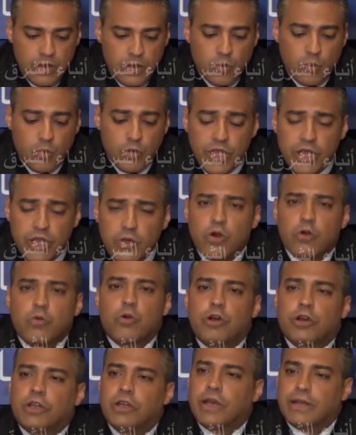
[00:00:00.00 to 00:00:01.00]
We were
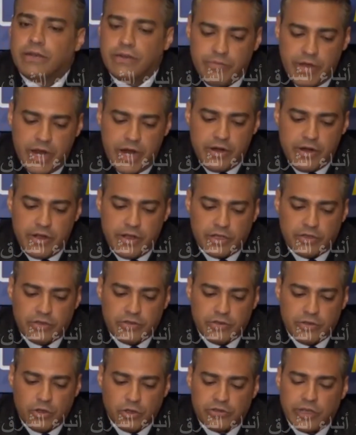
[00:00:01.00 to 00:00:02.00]
working at the Marriott
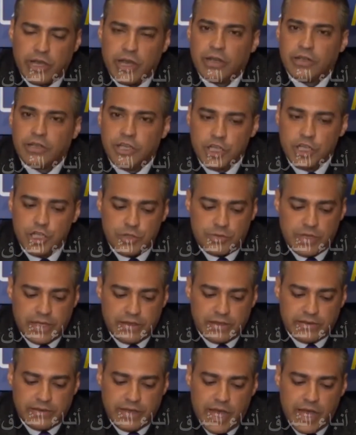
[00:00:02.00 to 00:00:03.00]
Hotel in Egypt at
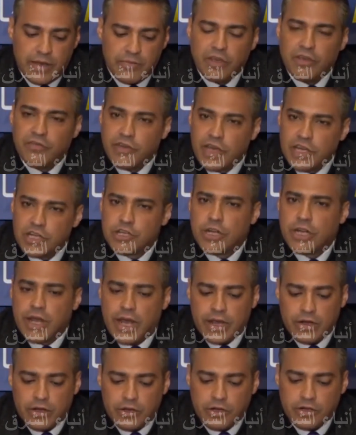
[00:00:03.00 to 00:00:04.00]
the time. Eventually,
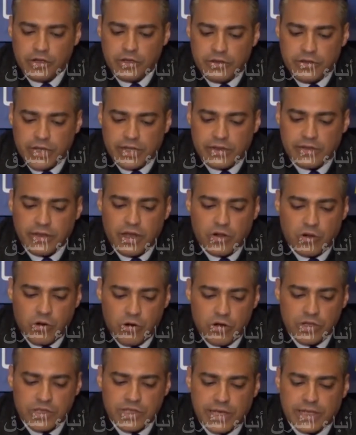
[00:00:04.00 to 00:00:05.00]
I learned that the
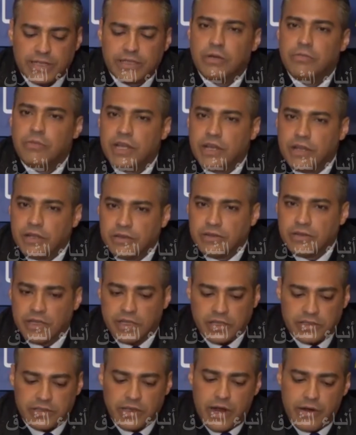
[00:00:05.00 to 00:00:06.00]
accords had committed the
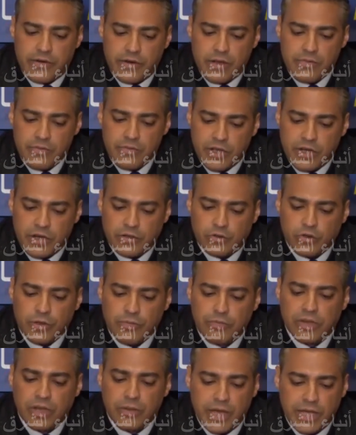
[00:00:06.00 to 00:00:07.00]
Qatari Emir to
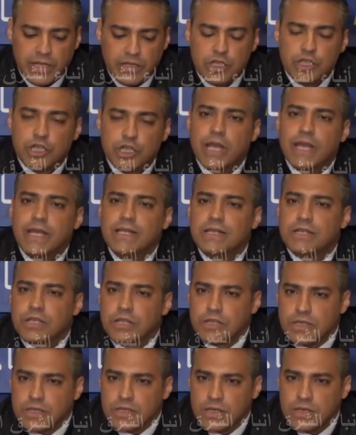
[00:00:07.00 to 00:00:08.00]
implement
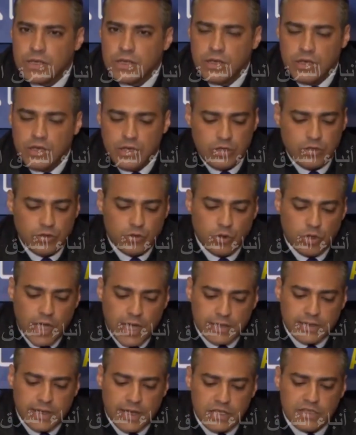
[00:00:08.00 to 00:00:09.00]
changes to
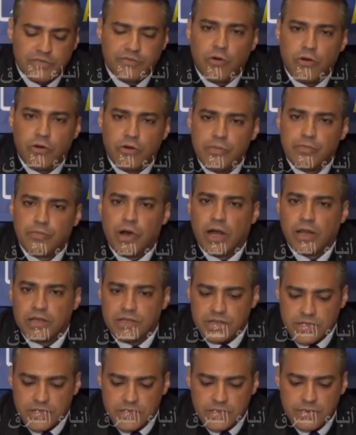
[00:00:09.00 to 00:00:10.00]
Qatar's foreign
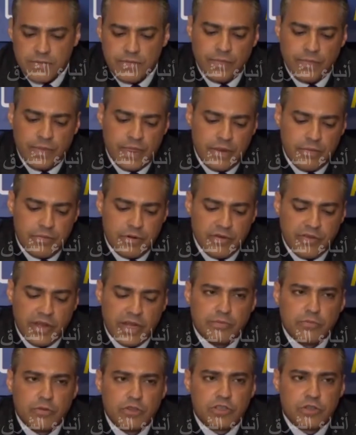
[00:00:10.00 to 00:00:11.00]
policies,
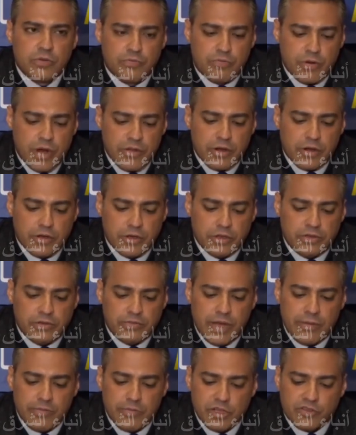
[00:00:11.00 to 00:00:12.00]
prevent Muslim Brotherhood
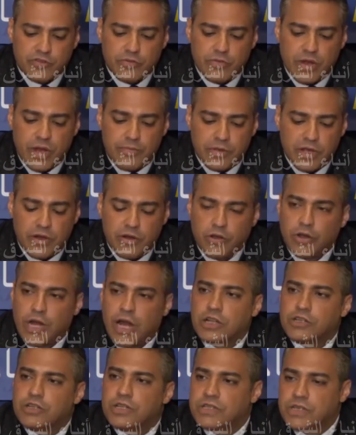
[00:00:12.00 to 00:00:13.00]
members from appearing on
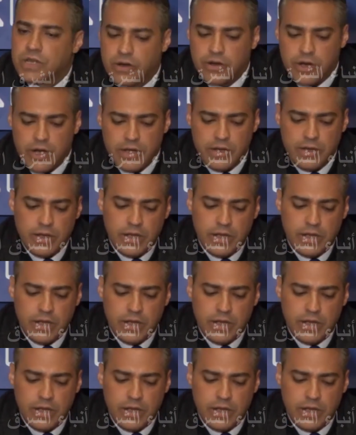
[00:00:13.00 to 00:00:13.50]
Al Jazeera,